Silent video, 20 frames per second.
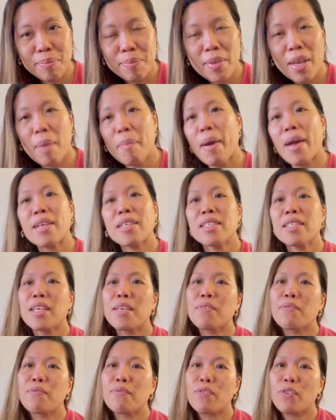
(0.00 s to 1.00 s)
i'm
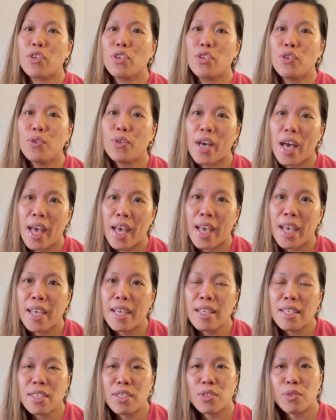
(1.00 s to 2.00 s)
asking for you
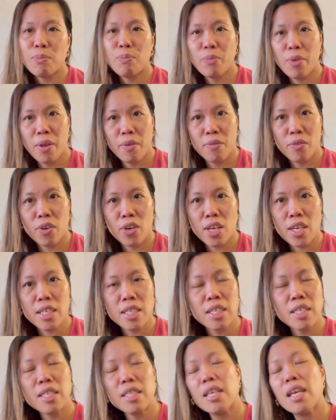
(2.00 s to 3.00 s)
guys to pray for
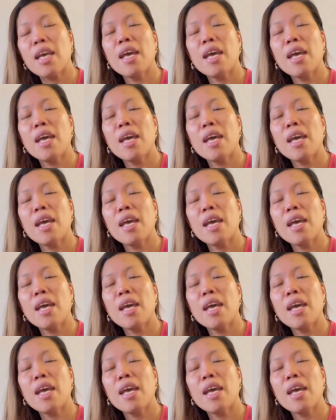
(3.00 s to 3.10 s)
us